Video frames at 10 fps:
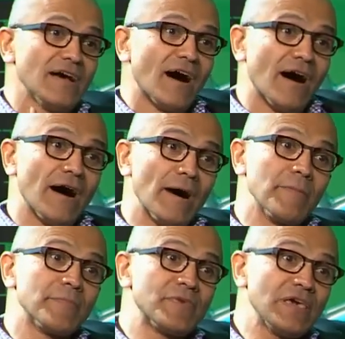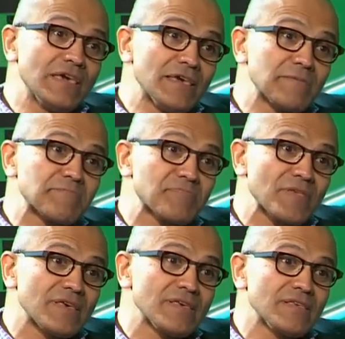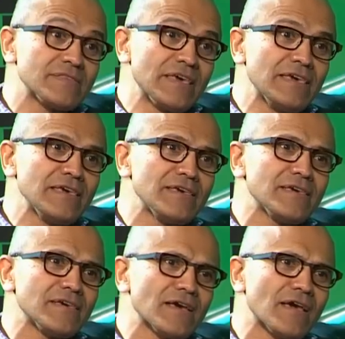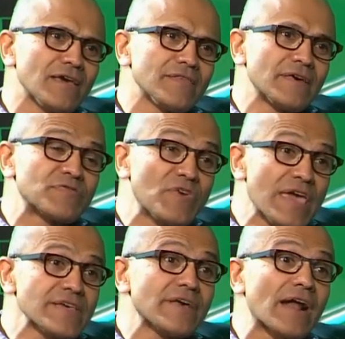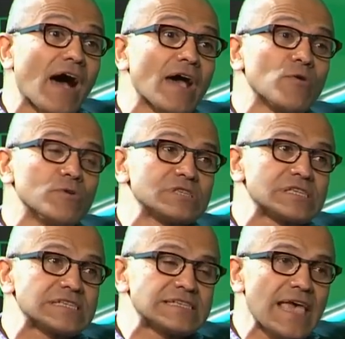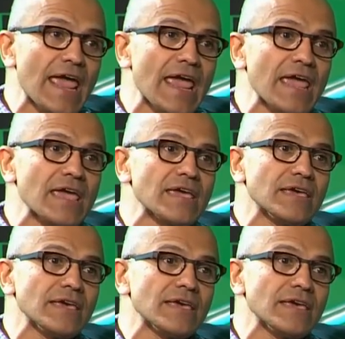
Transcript: The thing that I would say,